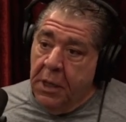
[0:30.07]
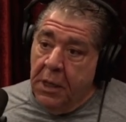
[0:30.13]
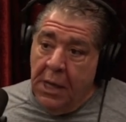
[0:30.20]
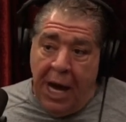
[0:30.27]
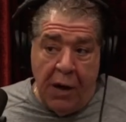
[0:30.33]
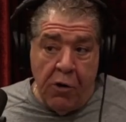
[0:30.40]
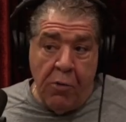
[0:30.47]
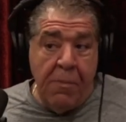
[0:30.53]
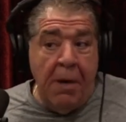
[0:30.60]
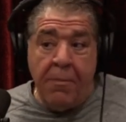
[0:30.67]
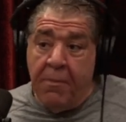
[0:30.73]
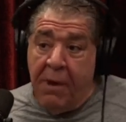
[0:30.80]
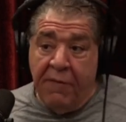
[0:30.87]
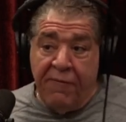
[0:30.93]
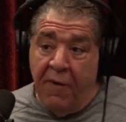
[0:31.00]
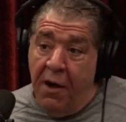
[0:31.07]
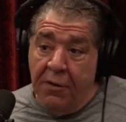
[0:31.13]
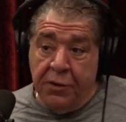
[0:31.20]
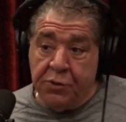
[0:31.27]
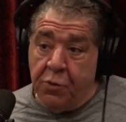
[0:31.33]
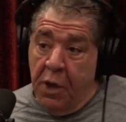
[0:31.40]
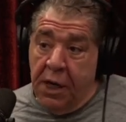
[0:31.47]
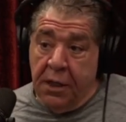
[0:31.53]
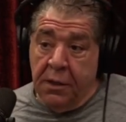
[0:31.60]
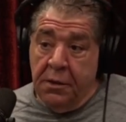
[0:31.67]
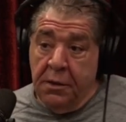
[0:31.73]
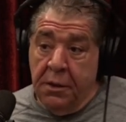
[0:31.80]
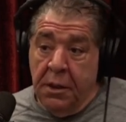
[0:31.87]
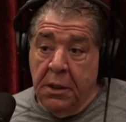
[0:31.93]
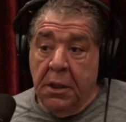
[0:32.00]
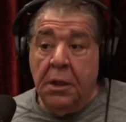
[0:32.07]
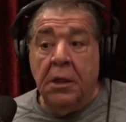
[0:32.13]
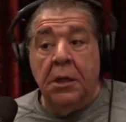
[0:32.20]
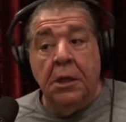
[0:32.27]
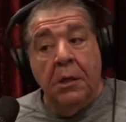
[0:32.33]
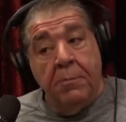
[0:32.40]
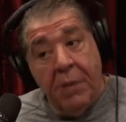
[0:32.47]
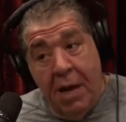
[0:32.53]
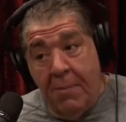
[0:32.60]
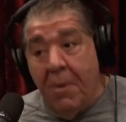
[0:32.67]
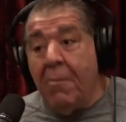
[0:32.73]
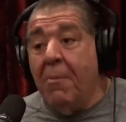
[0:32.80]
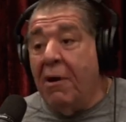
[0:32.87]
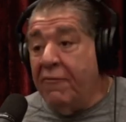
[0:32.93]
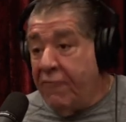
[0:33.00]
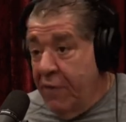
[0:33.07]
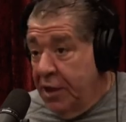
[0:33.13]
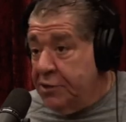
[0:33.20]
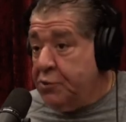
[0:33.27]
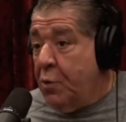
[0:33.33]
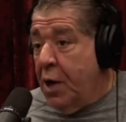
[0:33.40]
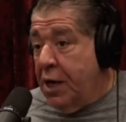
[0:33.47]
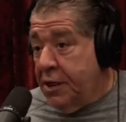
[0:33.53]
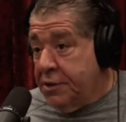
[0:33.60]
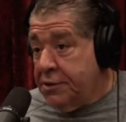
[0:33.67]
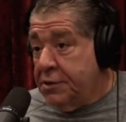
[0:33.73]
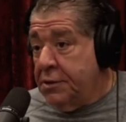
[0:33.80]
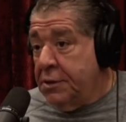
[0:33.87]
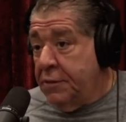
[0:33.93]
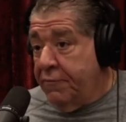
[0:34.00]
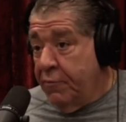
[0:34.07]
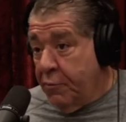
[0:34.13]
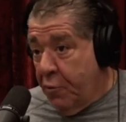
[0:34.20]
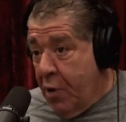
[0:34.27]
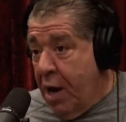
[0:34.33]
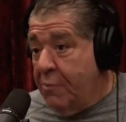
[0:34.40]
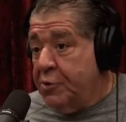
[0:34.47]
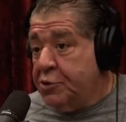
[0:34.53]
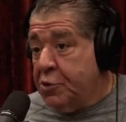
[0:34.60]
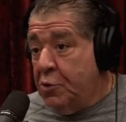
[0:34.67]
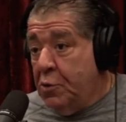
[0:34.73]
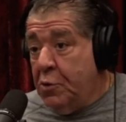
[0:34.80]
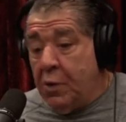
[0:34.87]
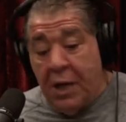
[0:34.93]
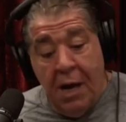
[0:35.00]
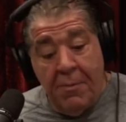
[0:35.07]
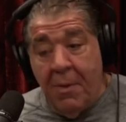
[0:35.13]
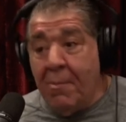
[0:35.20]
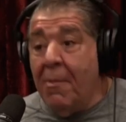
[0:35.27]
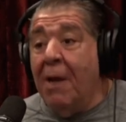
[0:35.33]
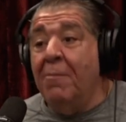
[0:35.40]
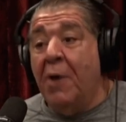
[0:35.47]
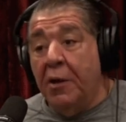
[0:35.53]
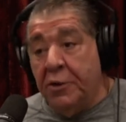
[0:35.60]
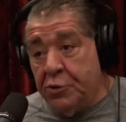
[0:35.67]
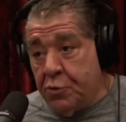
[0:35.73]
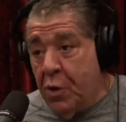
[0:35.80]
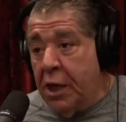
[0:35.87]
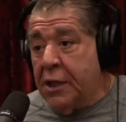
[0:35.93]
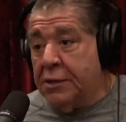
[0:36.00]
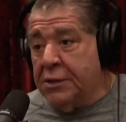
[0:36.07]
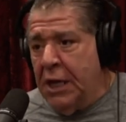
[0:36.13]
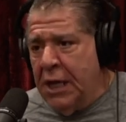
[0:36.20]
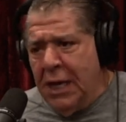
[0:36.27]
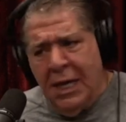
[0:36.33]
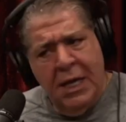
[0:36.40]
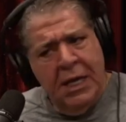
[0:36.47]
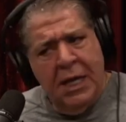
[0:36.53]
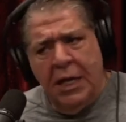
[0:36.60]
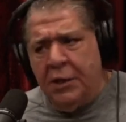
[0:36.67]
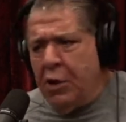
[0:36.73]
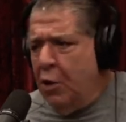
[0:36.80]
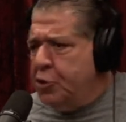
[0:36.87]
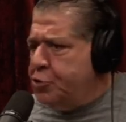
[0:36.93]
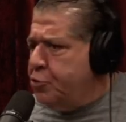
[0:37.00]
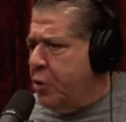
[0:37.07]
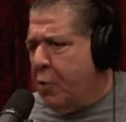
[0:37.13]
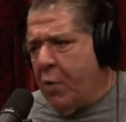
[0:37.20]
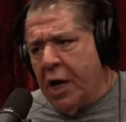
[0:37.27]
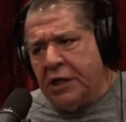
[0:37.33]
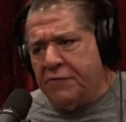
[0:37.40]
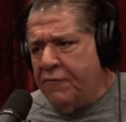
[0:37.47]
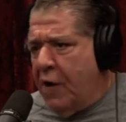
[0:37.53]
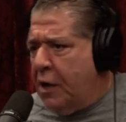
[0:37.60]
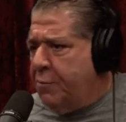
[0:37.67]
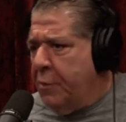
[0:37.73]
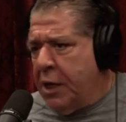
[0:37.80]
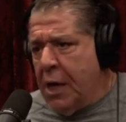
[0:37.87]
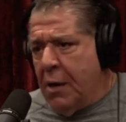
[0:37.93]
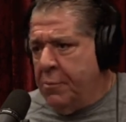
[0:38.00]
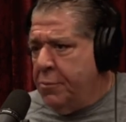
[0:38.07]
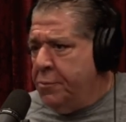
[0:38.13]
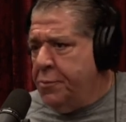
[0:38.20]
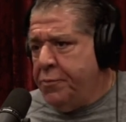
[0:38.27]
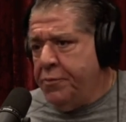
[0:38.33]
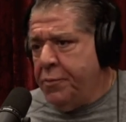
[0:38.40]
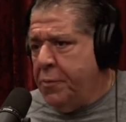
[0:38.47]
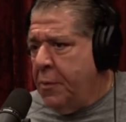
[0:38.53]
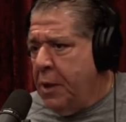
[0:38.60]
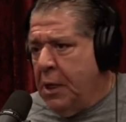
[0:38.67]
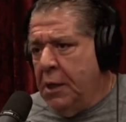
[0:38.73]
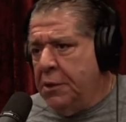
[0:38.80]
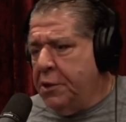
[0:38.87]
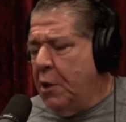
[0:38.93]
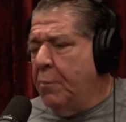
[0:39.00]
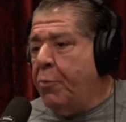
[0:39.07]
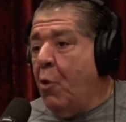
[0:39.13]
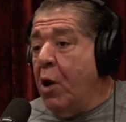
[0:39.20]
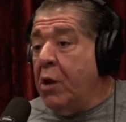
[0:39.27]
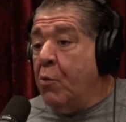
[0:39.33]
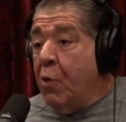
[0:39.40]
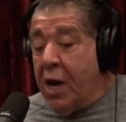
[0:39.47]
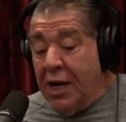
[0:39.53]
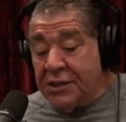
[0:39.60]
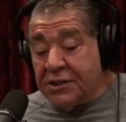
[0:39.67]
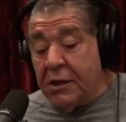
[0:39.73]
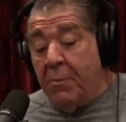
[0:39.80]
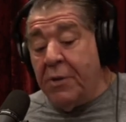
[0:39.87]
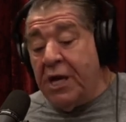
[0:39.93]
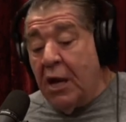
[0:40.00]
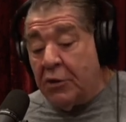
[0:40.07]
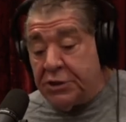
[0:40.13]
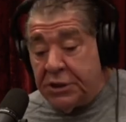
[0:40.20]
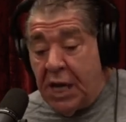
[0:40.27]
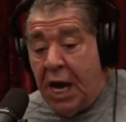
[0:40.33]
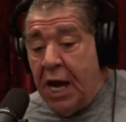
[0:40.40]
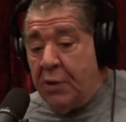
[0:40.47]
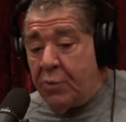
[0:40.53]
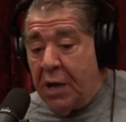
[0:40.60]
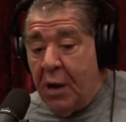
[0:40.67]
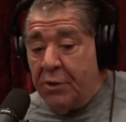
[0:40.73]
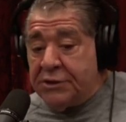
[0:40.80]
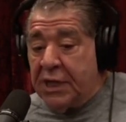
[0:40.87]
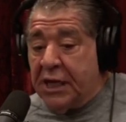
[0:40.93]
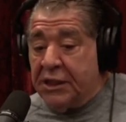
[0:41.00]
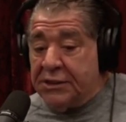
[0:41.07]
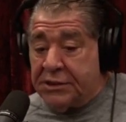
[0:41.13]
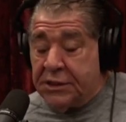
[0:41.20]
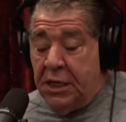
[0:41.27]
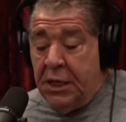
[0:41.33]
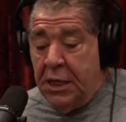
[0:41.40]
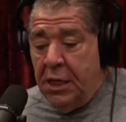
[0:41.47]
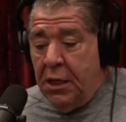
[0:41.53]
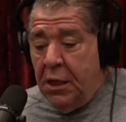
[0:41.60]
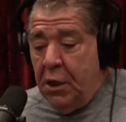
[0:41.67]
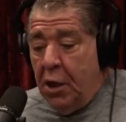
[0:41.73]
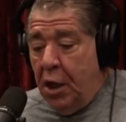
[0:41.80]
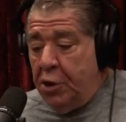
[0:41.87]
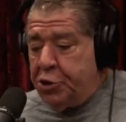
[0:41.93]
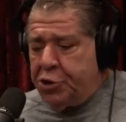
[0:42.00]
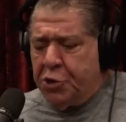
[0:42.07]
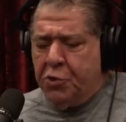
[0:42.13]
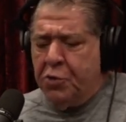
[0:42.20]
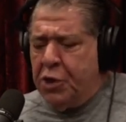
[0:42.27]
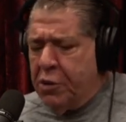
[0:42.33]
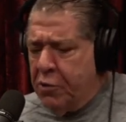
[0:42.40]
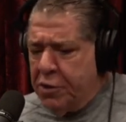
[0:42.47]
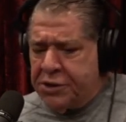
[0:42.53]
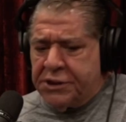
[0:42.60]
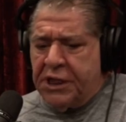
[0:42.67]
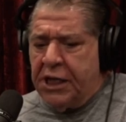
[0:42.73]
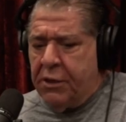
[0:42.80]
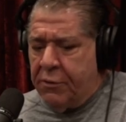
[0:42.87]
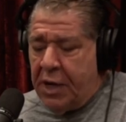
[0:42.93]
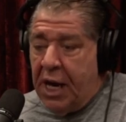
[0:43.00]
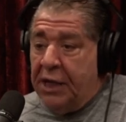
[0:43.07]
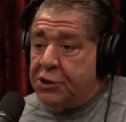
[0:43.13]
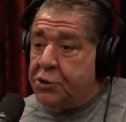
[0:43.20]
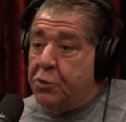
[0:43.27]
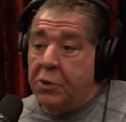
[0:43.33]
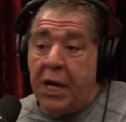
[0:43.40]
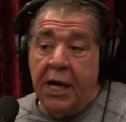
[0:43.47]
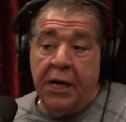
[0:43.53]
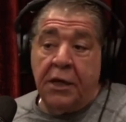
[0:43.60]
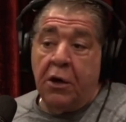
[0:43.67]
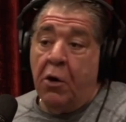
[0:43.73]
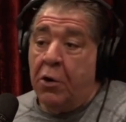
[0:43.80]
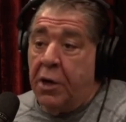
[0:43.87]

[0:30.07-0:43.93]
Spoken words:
I don't remember my father's wake, but I remember my friends' wakes from grammar school, and I remember my mother's wakes. And those 3 wakes fucked me up to the point where somebody else died when I was like a junior or a senior in high school, and I didn't go to